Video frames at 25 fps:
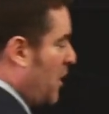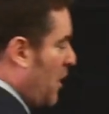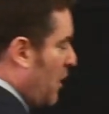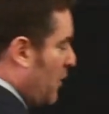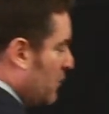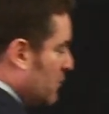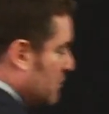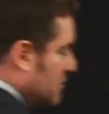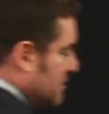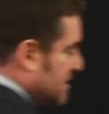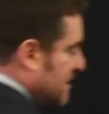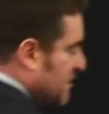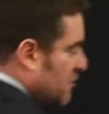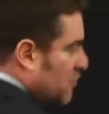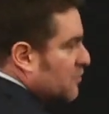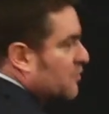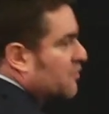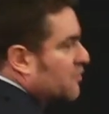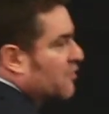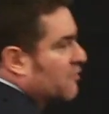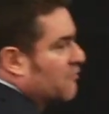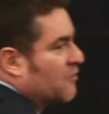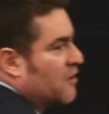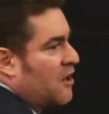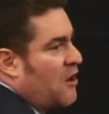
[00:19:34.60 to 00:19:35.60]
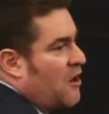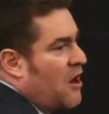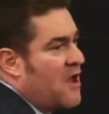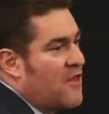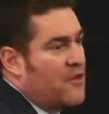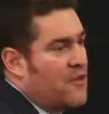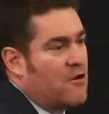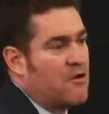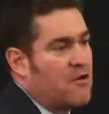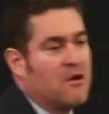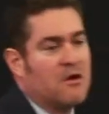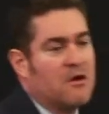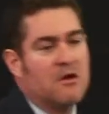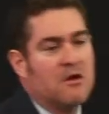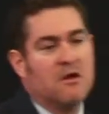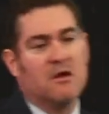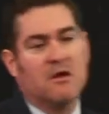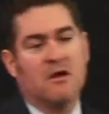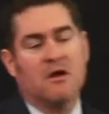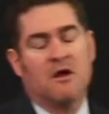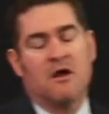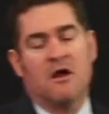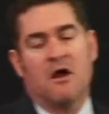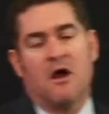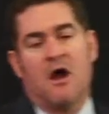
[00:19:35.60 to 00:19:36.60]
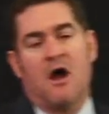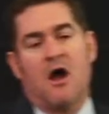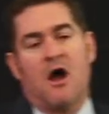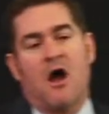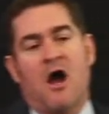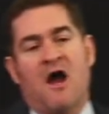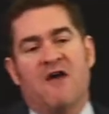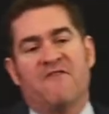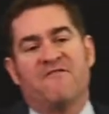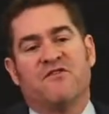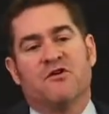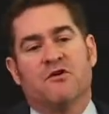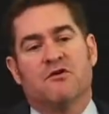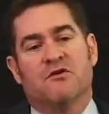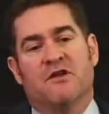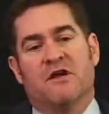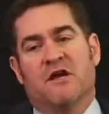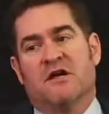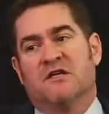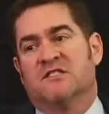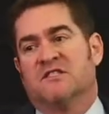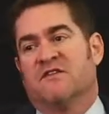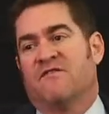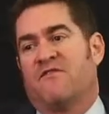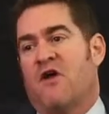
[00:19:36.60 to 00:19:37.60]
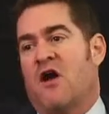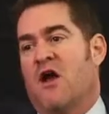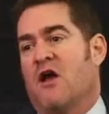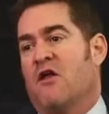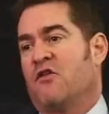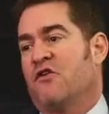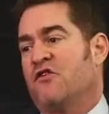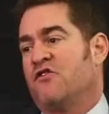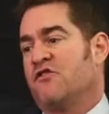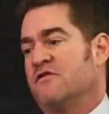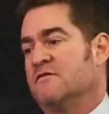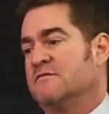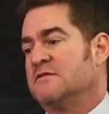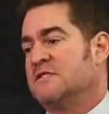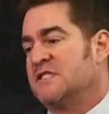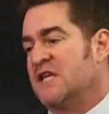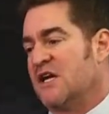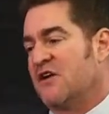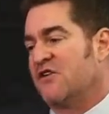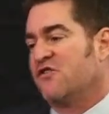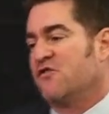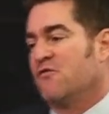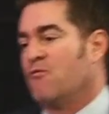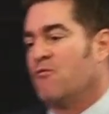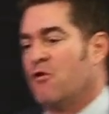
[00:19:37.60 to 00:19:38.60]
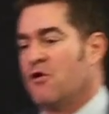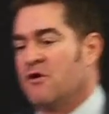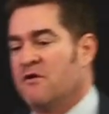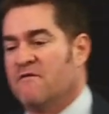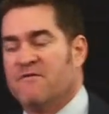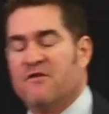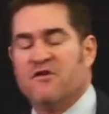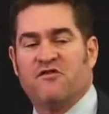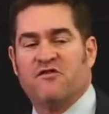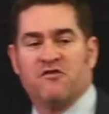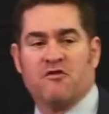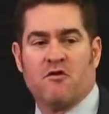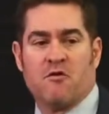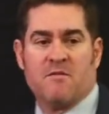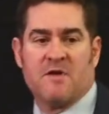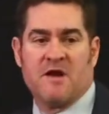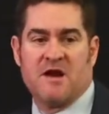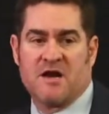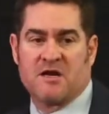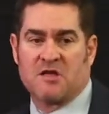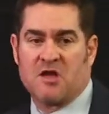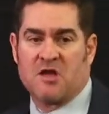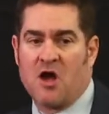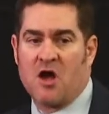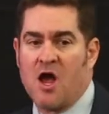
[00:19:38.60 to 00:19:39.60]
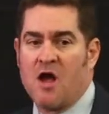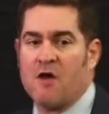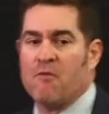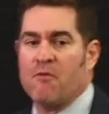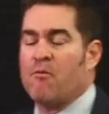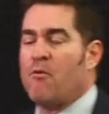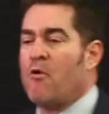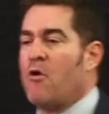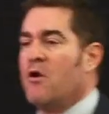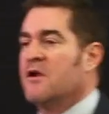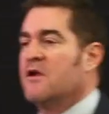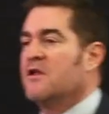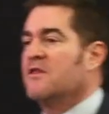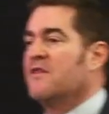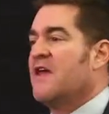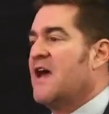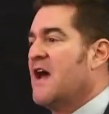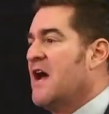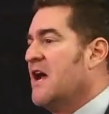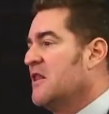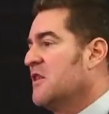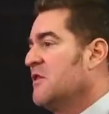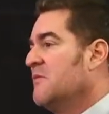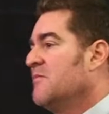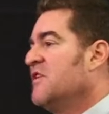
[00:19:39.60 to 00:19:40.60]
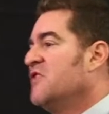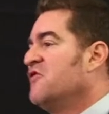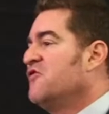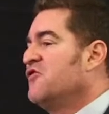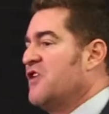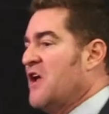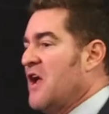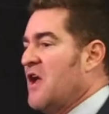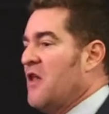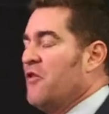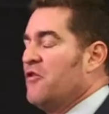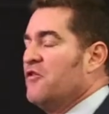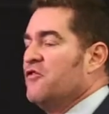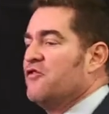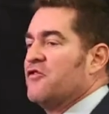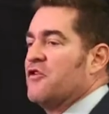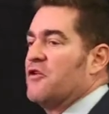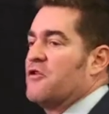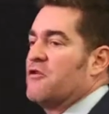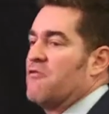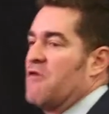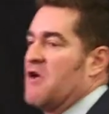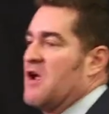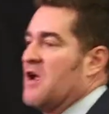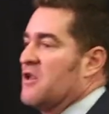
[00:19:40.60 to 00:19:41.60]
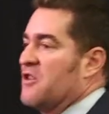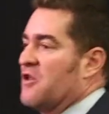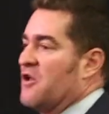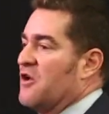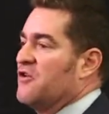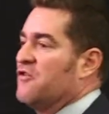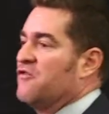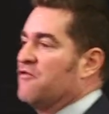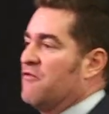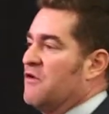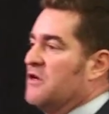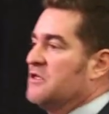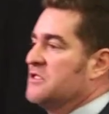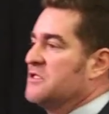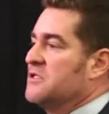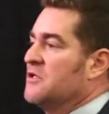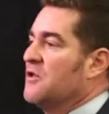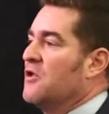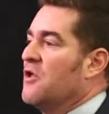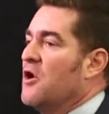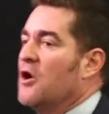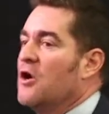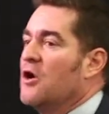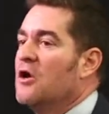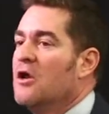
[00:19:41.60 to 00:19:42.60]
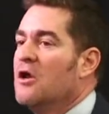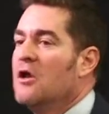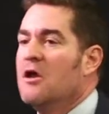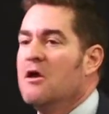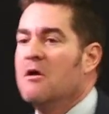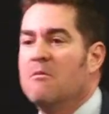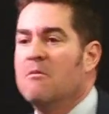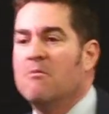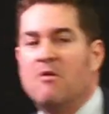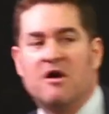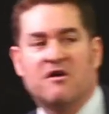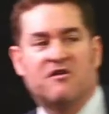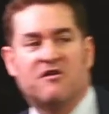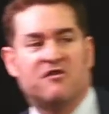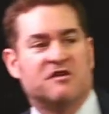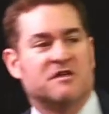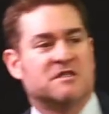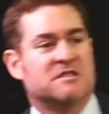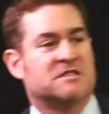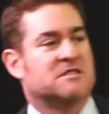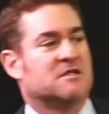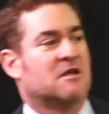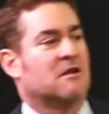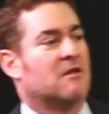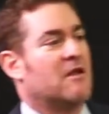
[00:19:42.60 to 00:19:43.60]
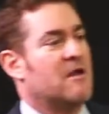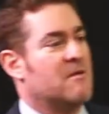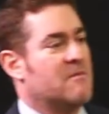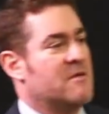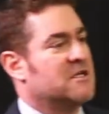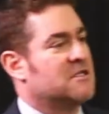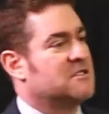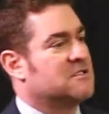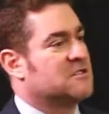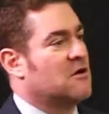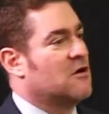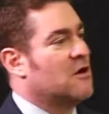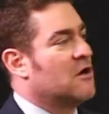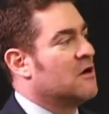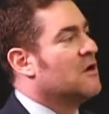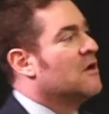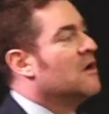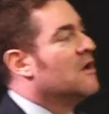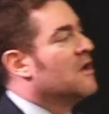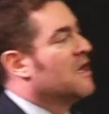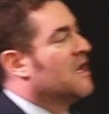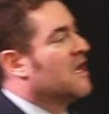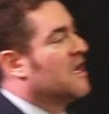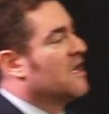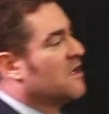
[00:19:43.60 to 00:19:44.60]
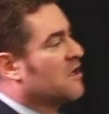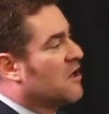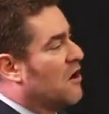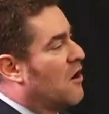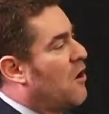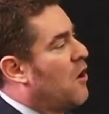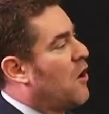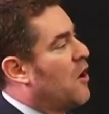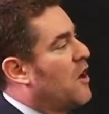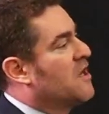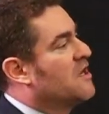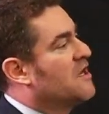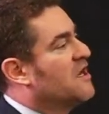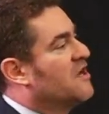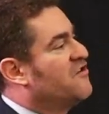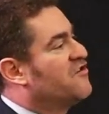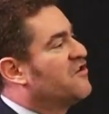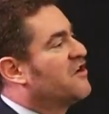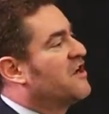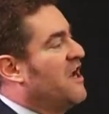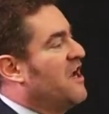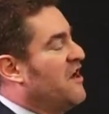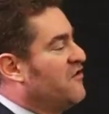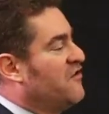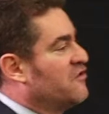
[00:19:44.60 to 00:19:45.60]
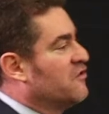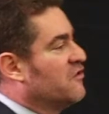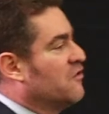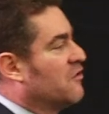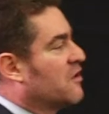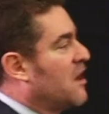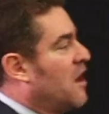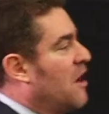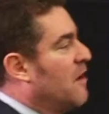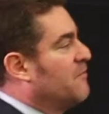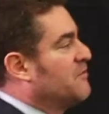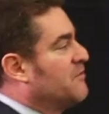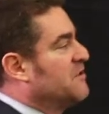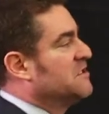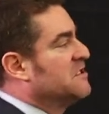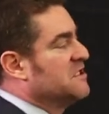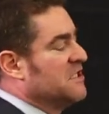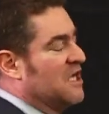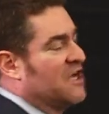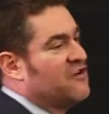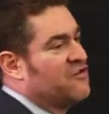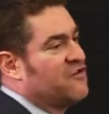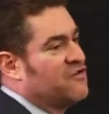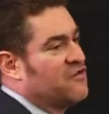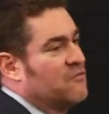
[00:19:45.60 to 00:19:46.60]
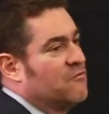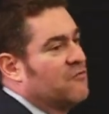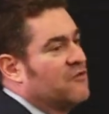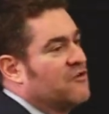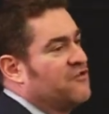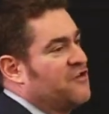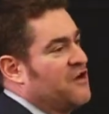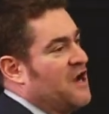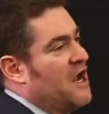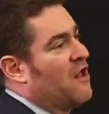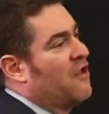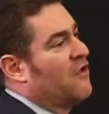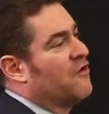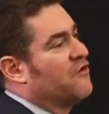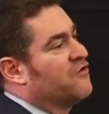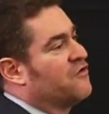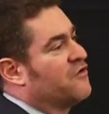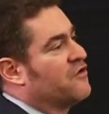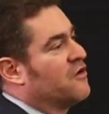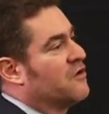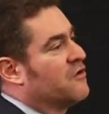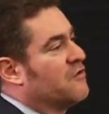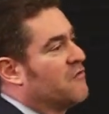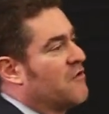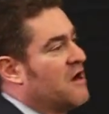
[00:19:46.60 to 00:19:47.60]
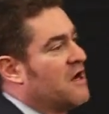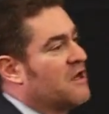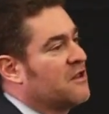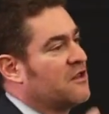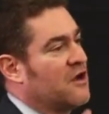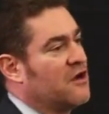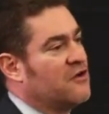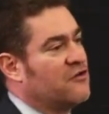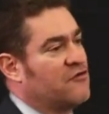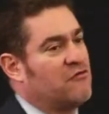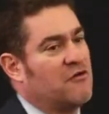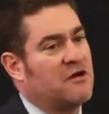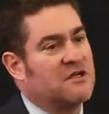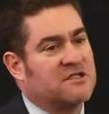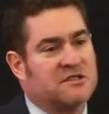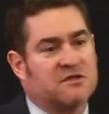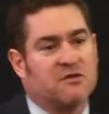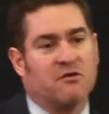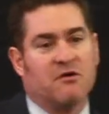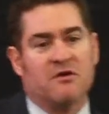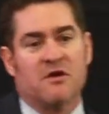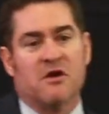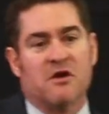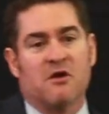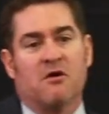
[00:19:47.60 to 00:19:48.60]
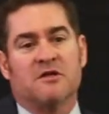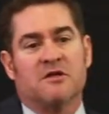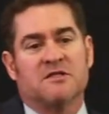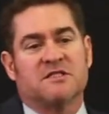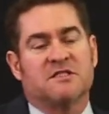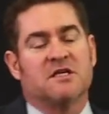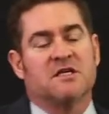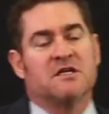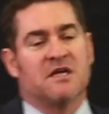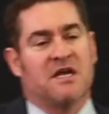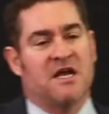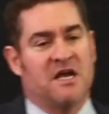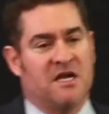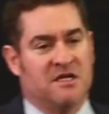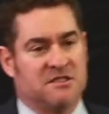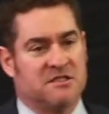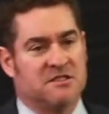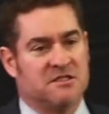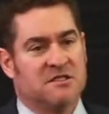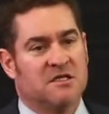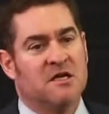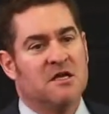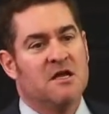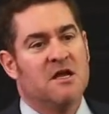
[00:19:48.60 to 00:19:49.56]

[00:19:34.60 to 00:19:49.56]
others couldn't do it either. I viewed that as a violation of Section 1 of the Sherman Act. I wanted that to be challenged under antitrust law, much as the limits on in kind educational compensation were challenged under antitrust law in the Alston case,